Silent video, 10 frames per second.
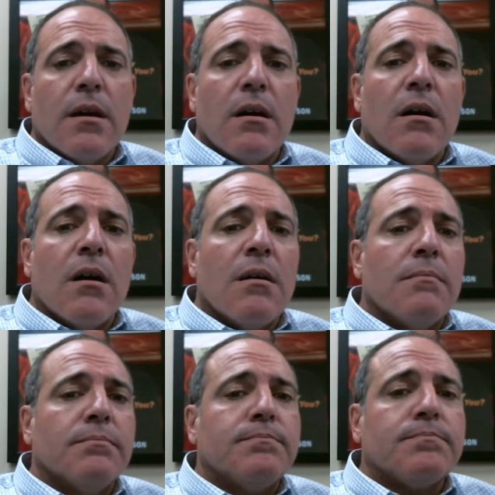
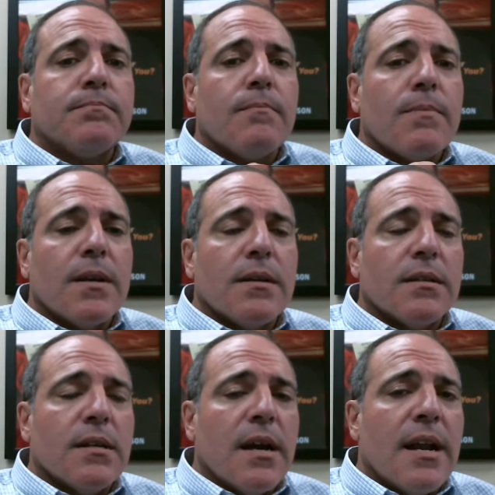Um,
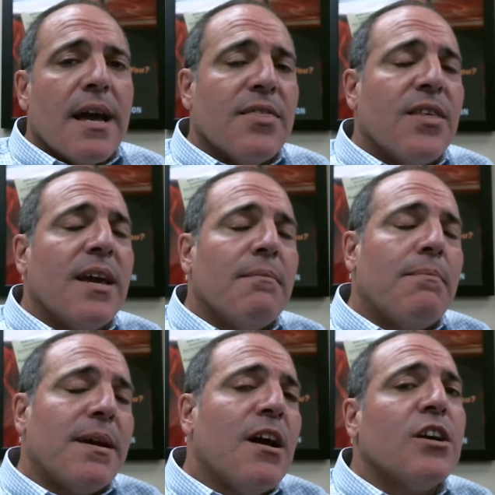and I think
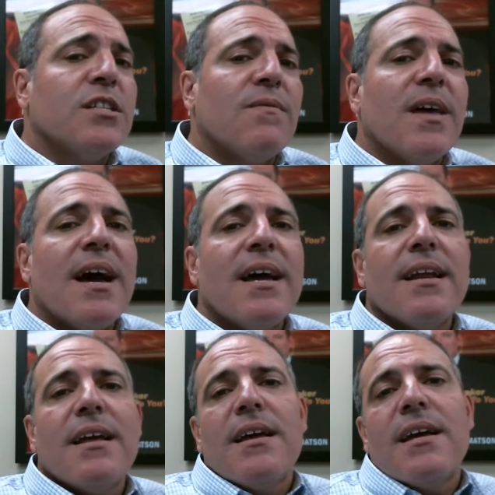because of
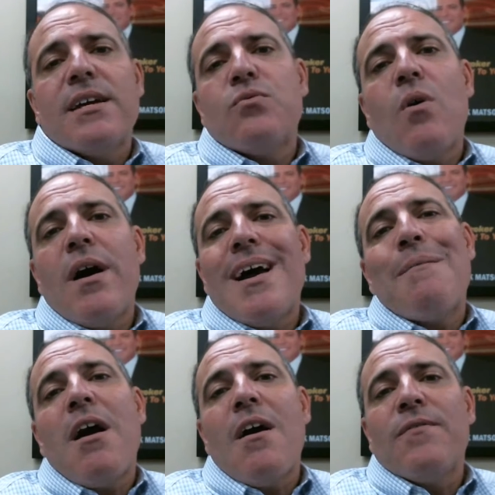that, it's why
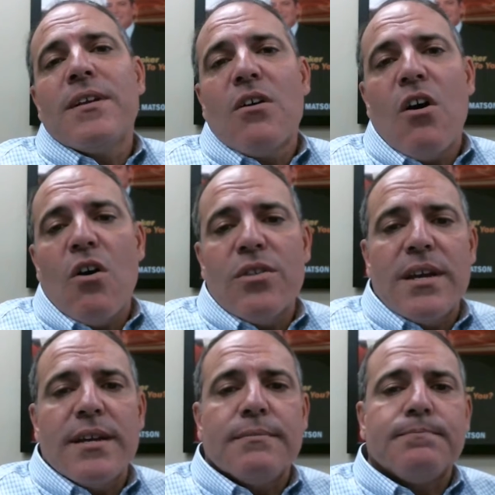I'm often called
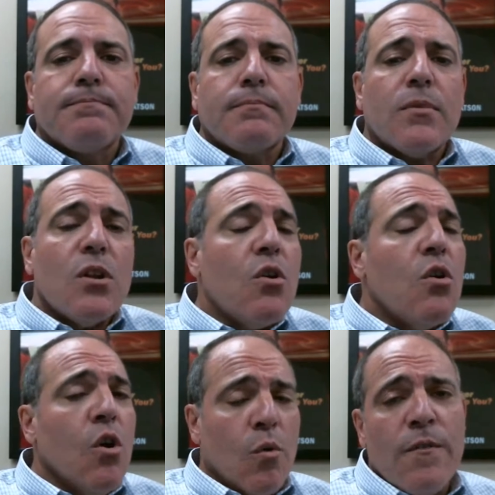in
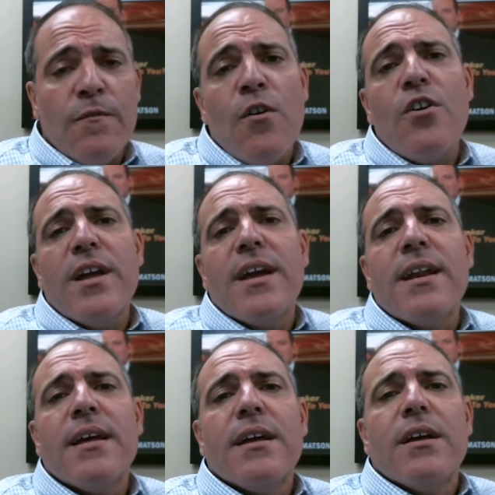or referred
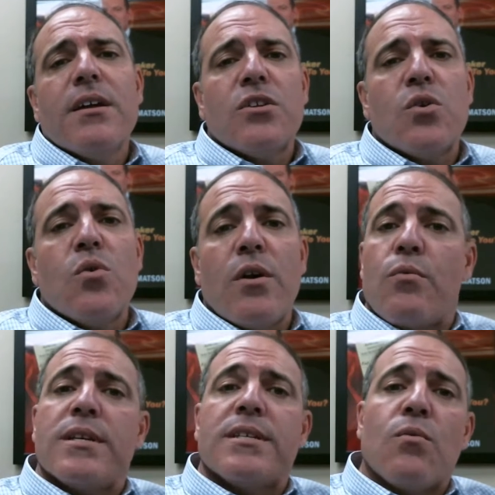in to a
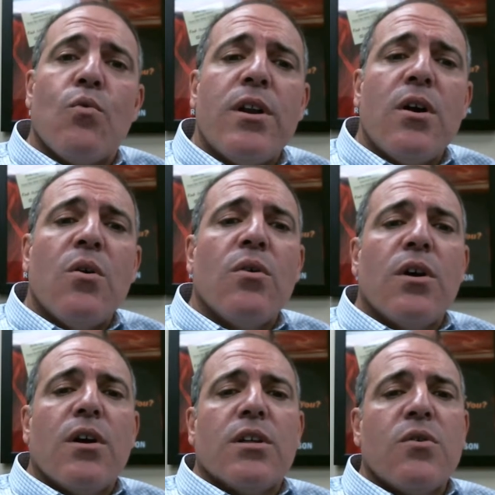recent widow
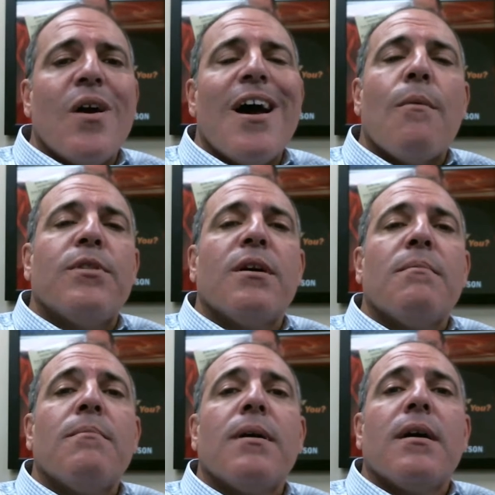to help
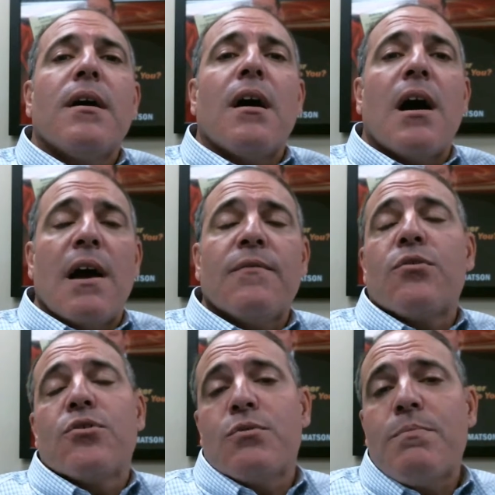them uh,
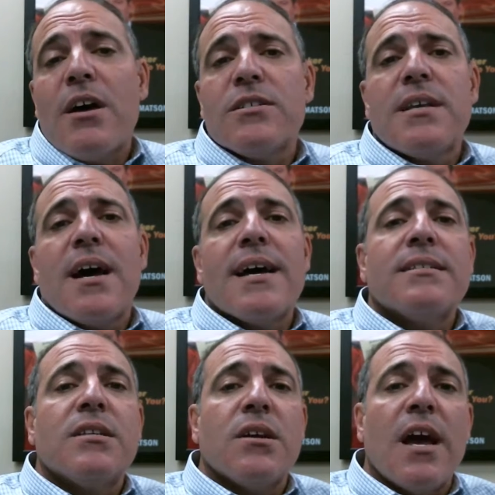after their spouse
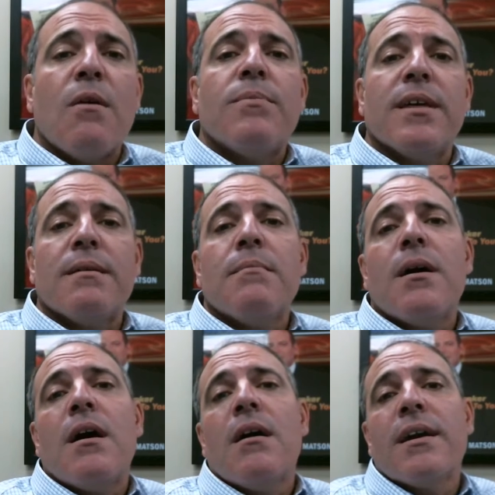dies to help
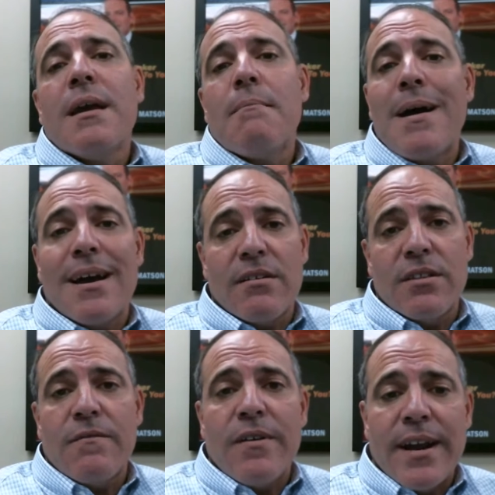them uh, get back on
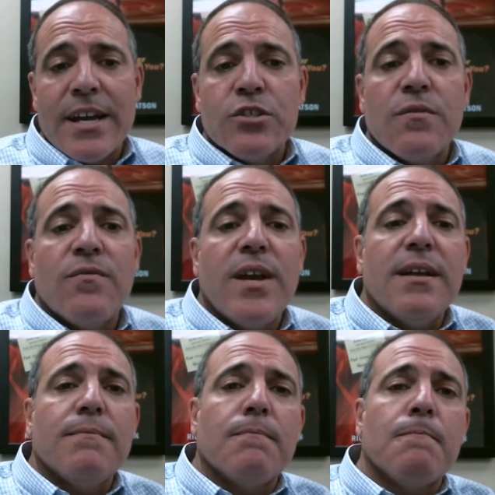their financial feet.